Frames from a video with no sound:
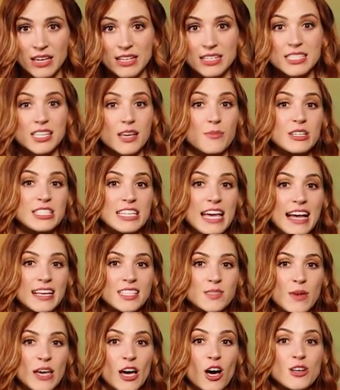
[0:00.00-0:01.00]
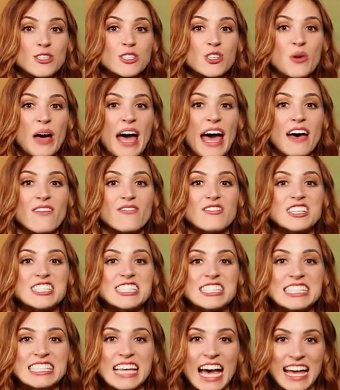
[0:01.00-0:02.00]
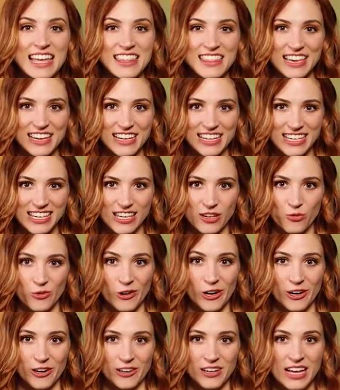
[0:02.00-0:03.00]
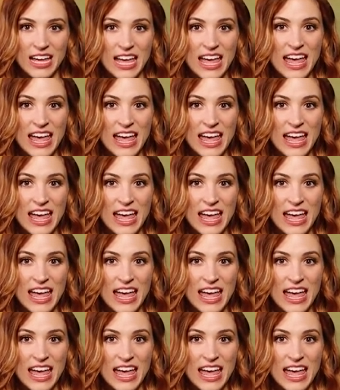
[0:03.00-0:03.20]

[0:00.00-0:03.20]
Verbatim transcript: Some attacks may also have the scything keyword.